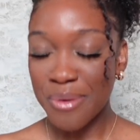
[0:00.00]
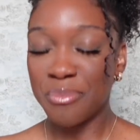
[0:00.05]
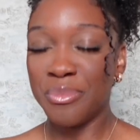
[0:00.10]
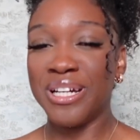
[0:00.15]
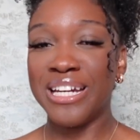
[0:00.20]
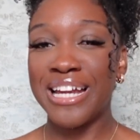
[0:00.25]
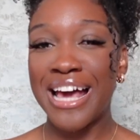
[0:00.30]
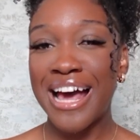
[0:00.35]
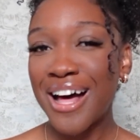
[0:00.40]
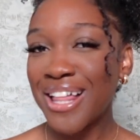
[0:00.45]
But
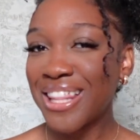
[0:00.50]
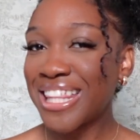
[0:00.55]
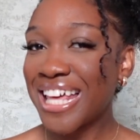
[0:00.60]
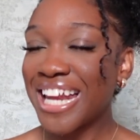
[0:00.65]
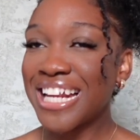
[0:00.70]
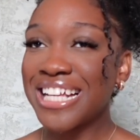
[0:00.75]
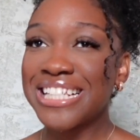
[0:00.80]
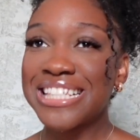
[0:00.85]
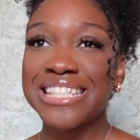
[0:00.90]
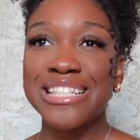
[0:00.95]
now
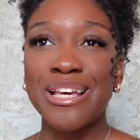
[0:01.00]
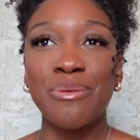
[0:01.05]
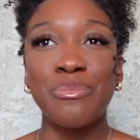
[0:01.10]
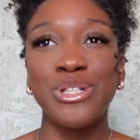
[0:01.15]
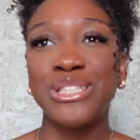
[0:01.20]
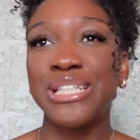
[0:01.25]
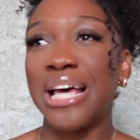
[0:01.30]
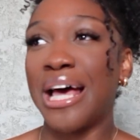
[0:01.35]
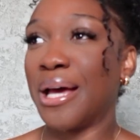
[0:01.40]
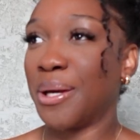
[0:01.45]
that it's
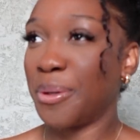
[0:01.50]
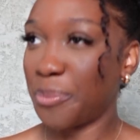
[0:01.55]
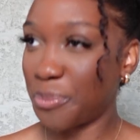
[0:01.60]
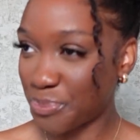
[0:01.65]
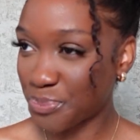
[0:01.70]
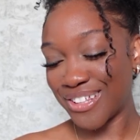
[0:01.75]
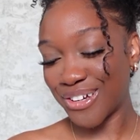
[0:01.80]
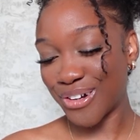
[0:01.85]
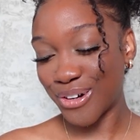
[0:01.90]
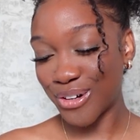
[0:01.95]
summertime,
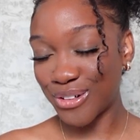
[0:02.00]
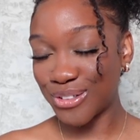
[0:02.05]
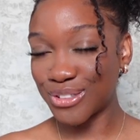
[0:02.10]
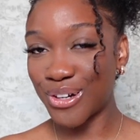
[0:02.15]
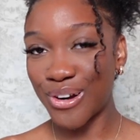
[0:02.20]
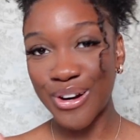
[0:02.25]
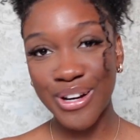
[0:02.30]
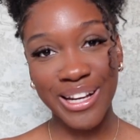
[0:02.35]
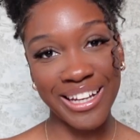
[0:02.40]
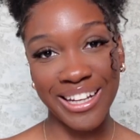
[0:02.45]
the curls
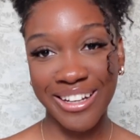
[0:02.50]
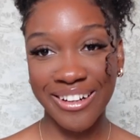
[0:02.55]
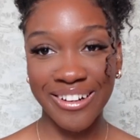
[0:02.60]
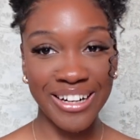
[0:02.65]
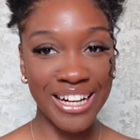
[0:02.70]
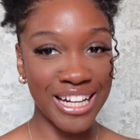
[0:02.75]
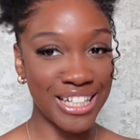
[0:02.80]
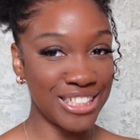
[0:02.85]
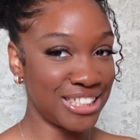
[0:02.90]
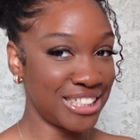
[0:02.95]
are here
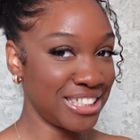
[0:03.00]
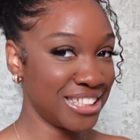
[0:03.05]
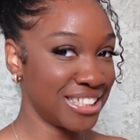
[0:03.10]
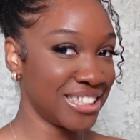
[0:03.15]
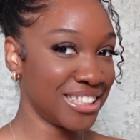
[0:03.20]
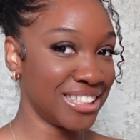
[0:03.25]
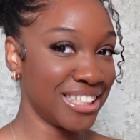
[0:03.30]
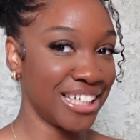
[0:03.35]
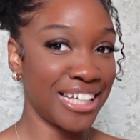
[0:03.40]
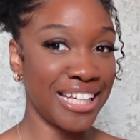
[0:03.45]
and she's
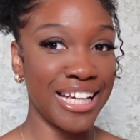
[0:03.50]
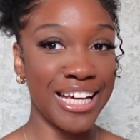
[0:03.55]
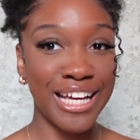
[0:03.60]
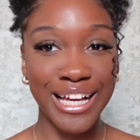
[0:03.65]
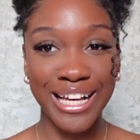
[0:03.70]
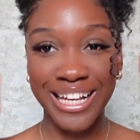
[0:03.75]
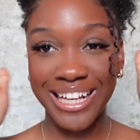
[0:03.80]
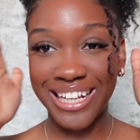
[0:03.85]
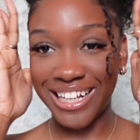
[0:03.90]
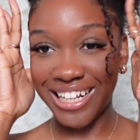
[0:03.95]

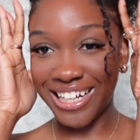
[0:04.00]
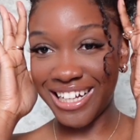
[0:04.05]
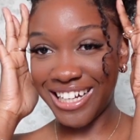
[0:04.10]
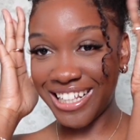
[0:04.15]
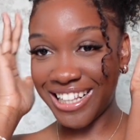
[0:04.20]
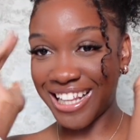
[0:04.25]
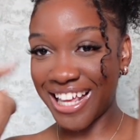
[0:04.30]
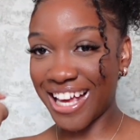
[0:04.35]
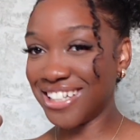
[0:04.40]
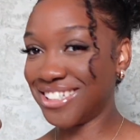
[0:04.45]
looking
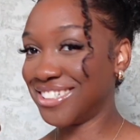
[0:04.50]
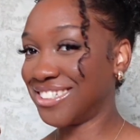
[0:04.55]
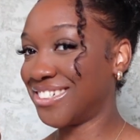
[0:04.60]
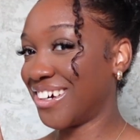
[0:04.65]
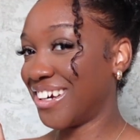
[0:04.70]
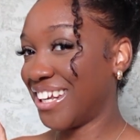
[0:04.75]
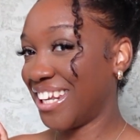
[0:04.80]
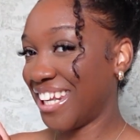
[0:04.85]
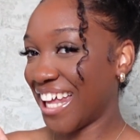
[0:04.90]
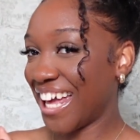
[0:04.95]
good. The edges
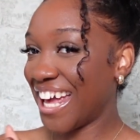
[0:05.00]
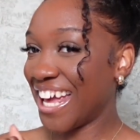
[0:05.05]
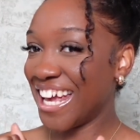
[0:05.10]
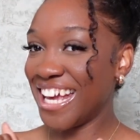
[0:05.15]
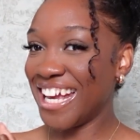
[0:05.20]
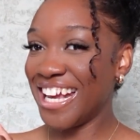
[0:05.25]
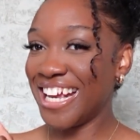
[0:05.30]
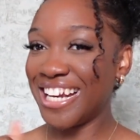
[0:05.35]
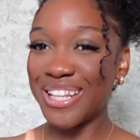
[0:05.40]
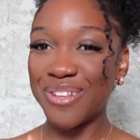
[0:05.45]
are
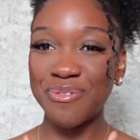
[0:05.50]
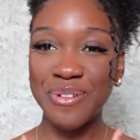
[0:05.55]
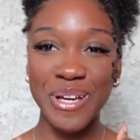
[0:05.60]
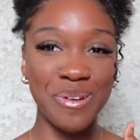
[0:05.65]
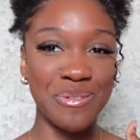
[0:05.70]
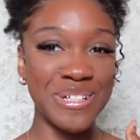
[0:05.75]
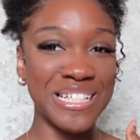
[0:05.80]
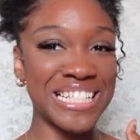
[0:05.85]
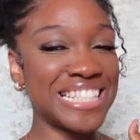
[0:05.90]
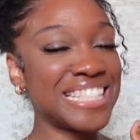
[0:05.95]
laid, the
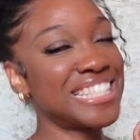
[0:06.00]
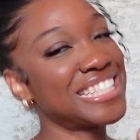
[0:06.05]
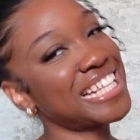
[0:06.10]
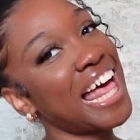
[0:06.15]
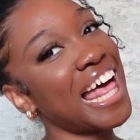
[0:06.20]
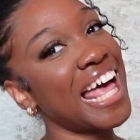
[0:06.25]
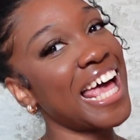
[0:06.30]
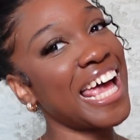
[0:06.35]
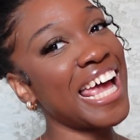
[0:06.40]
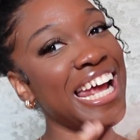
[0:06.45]
makeup is
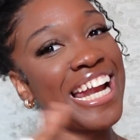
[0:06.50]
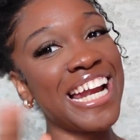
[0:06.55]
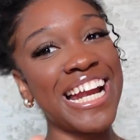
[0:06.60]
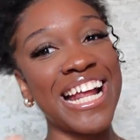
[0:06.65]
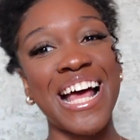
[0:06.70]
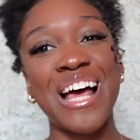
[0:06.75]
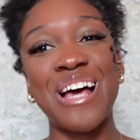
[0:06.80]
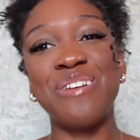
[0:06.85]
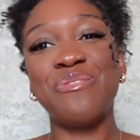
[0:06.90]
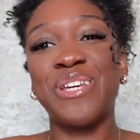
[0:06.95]
done,
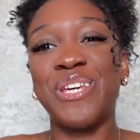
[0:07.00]
I'm